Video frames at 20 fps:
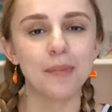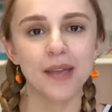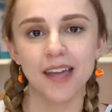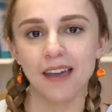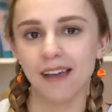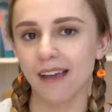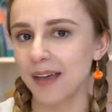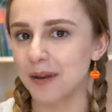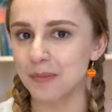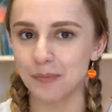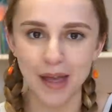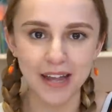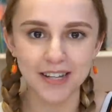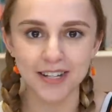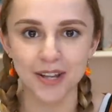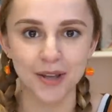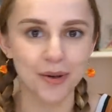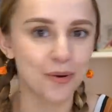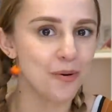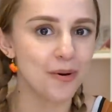bigger and
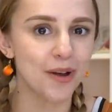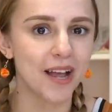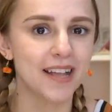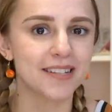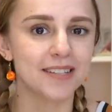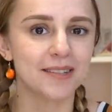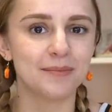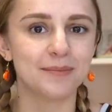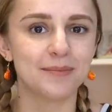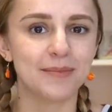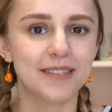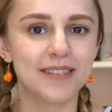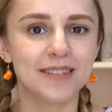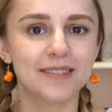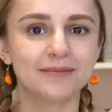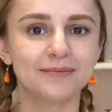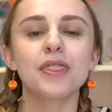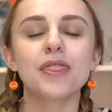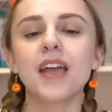better orgasms.